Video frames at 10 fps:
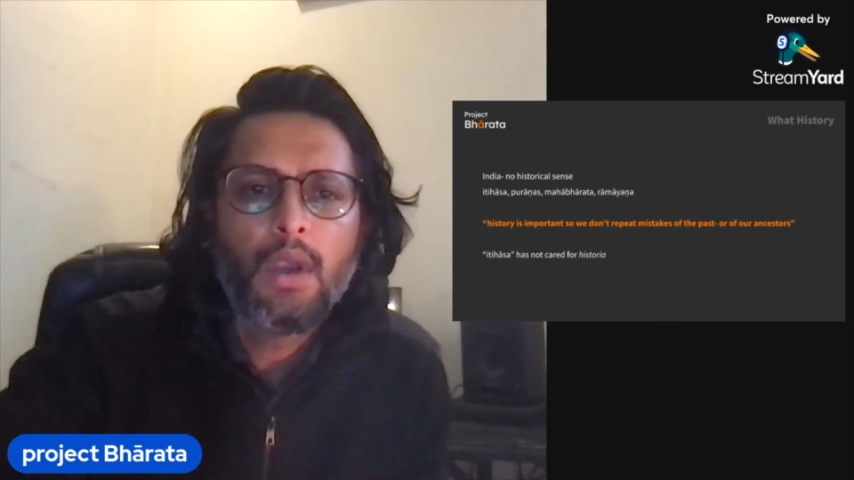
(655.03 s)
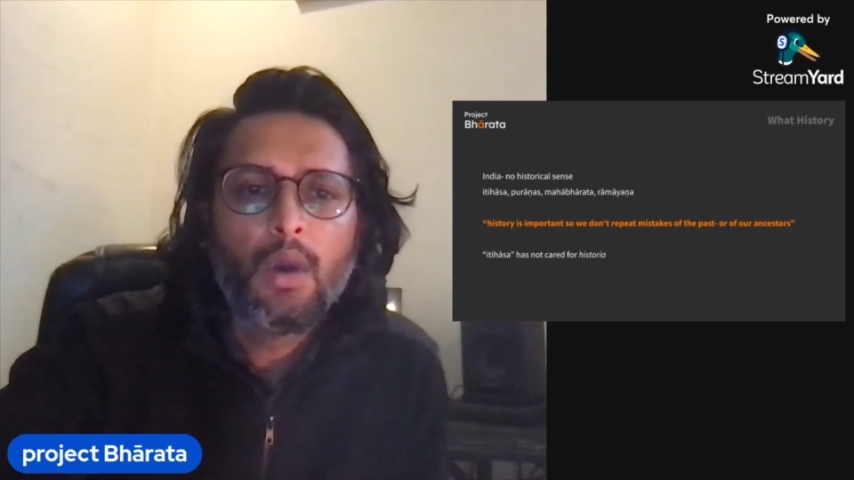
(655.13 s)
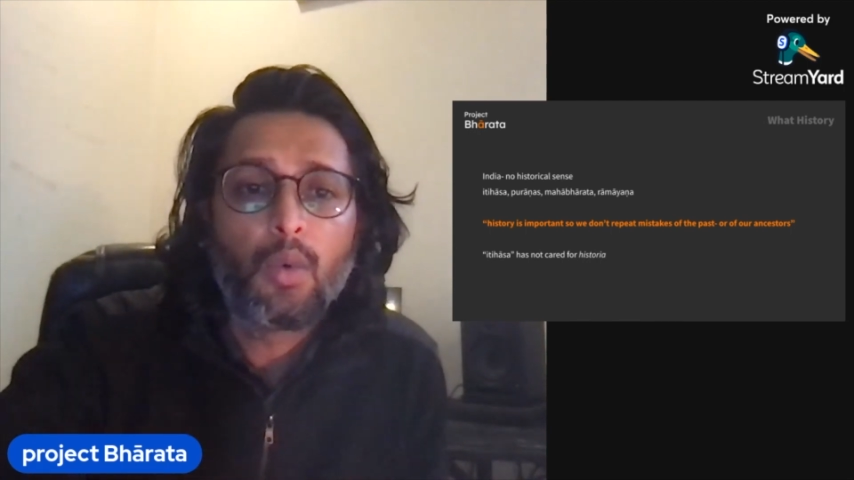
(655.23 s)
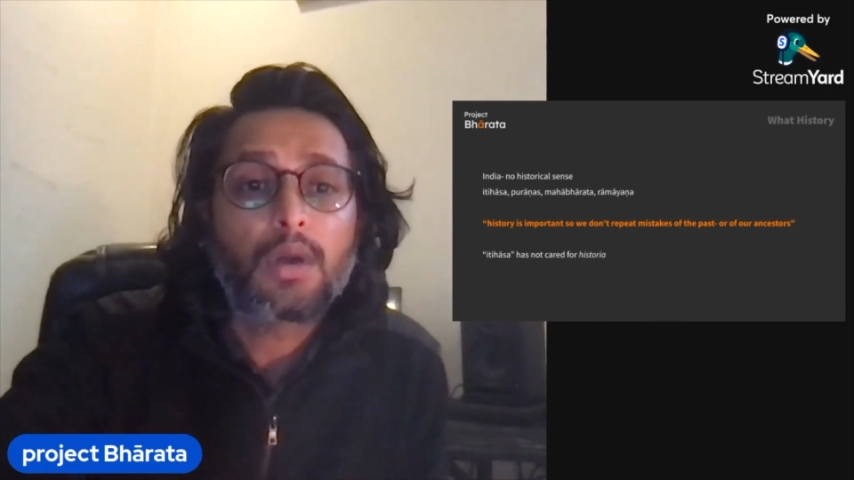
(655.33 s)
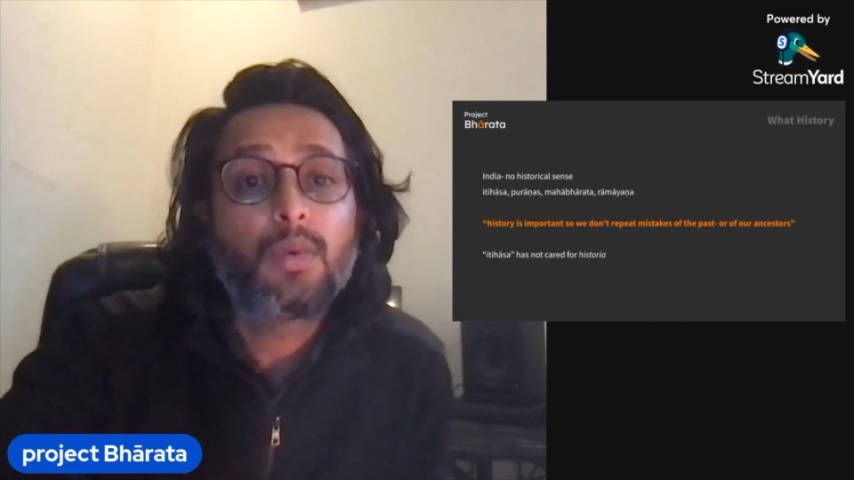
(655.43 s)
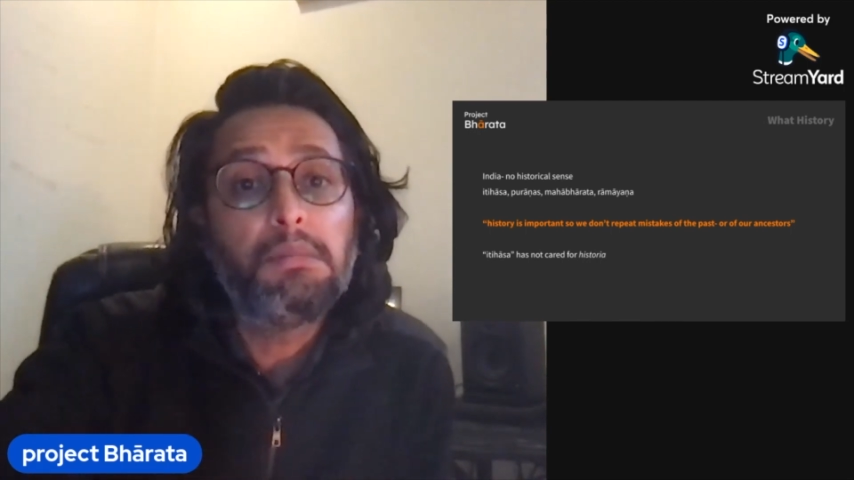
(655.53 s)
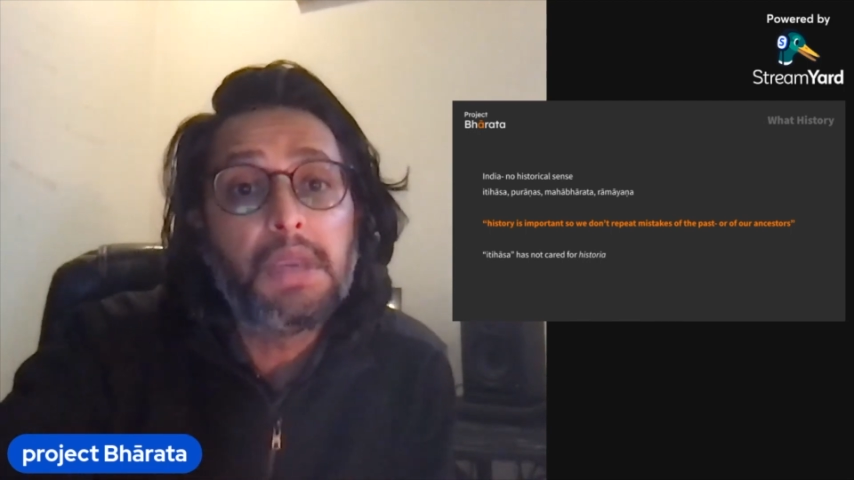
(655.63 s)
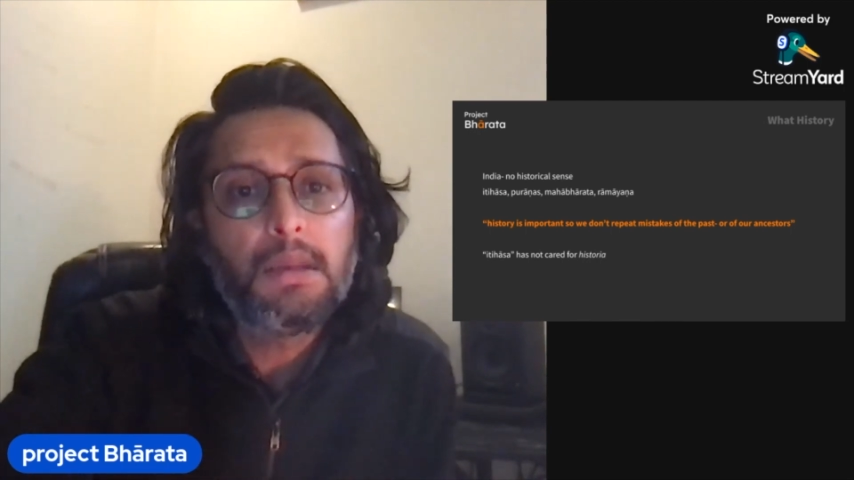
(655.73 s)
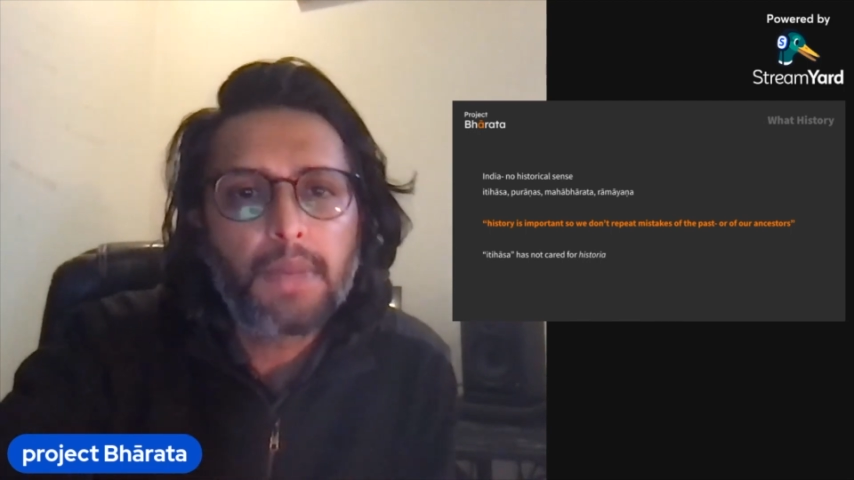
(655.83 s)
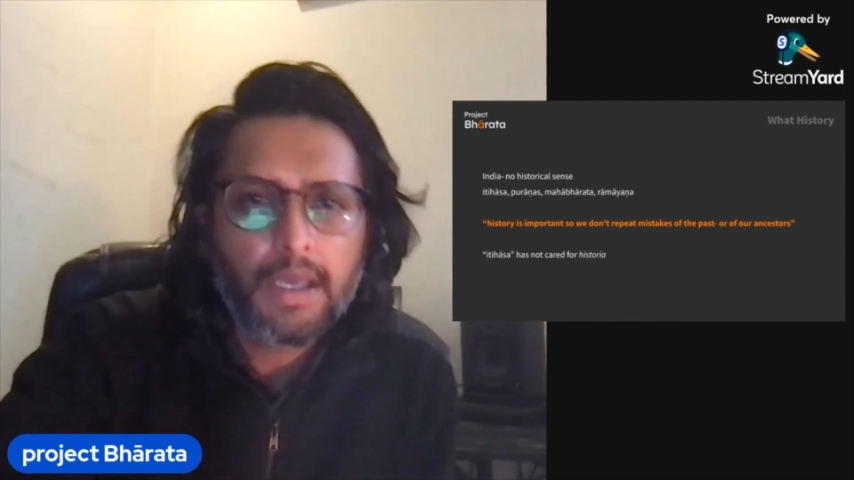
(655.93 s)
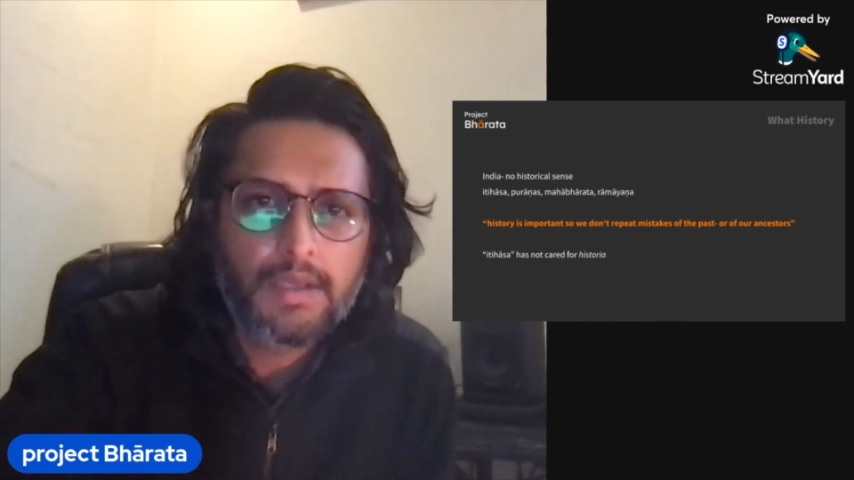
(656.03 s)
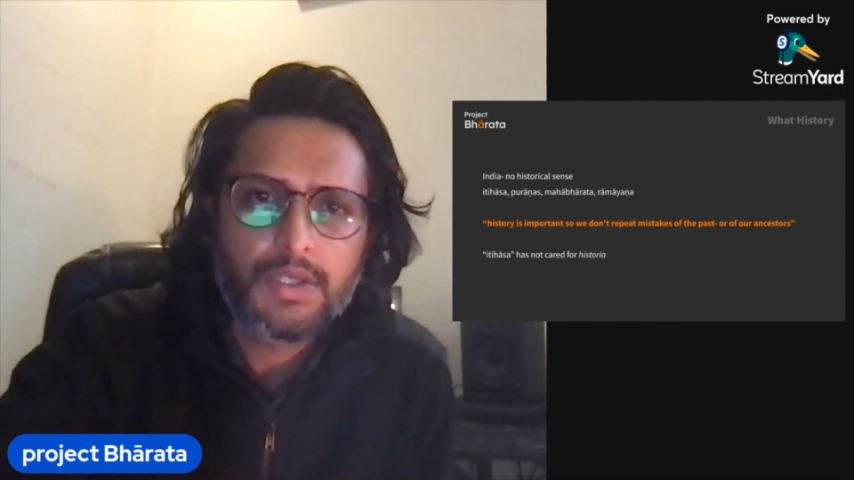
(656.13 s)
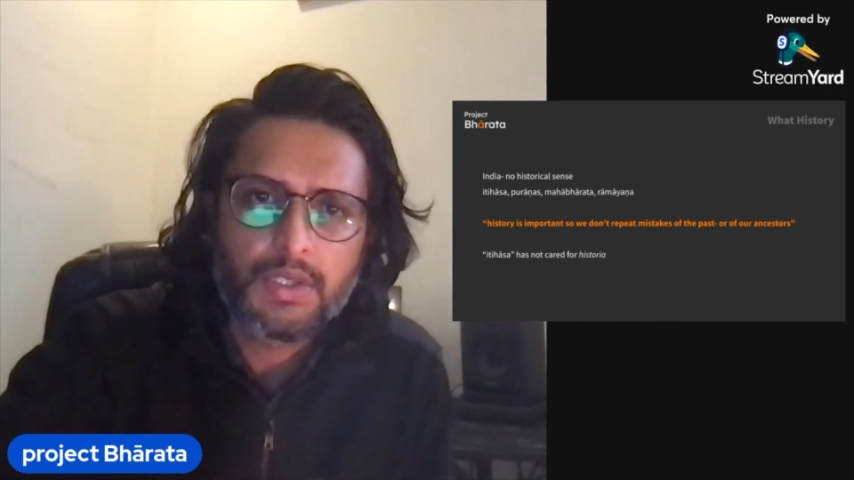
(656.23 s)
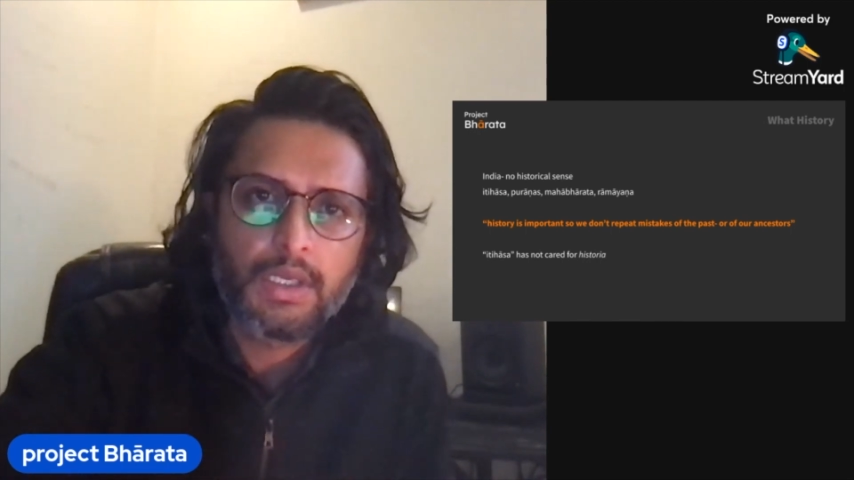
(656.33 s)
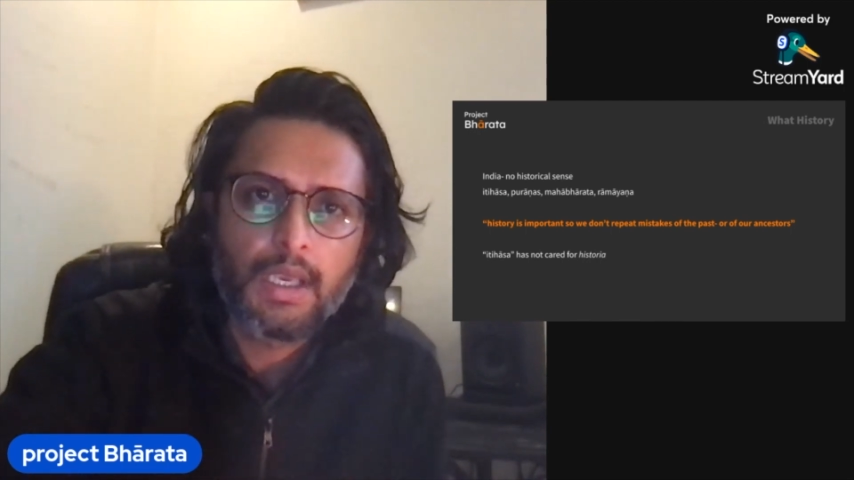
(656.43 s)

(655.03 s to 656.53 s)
what we mean by history